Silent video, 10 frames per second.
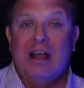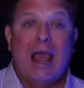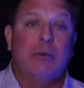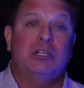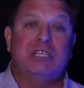
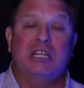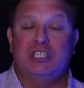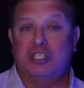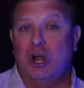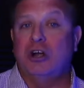and we're just getting
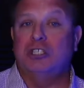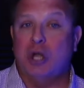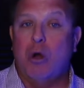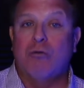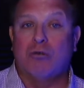charged
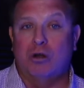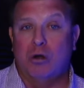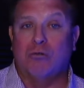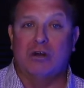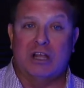over and
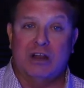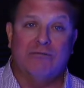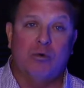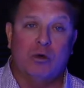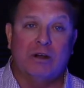over again
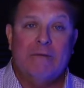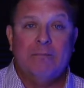for it.